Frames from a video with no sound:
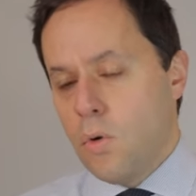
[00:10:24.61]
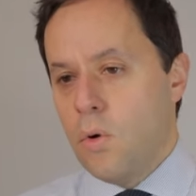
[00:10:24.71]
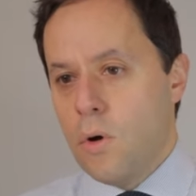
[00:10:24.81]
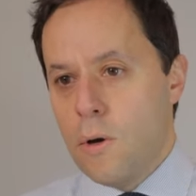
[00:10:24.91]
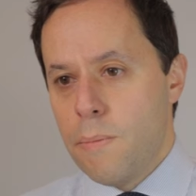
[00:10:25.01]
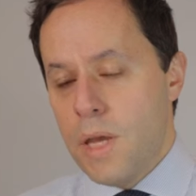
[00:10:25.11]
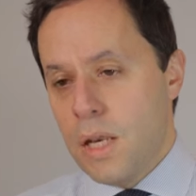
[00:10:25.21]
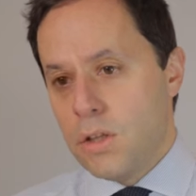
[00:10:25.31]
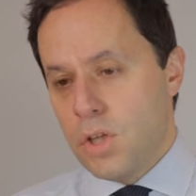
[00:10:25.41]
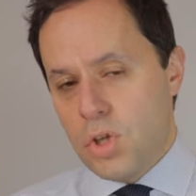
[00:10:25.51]
in
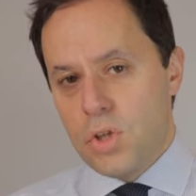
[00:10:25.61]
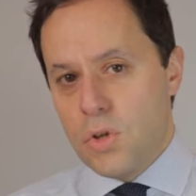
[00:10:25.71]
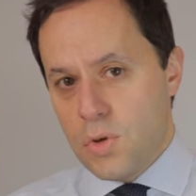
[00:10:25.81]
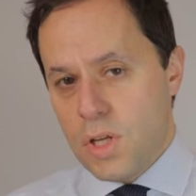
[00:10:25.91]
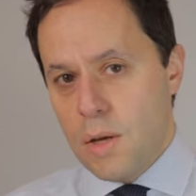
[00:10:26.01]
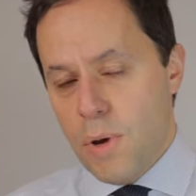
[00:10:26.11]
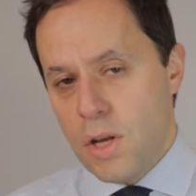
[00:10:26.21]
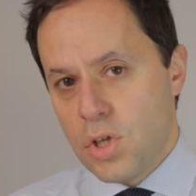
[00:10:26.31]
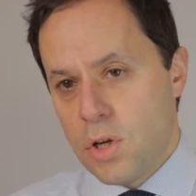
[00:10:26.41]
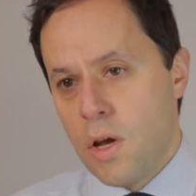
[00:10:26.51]
addition to your state
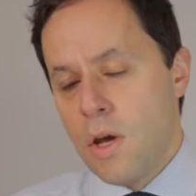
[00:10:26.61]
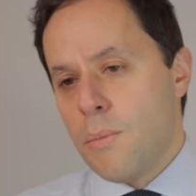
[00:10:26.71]
pension,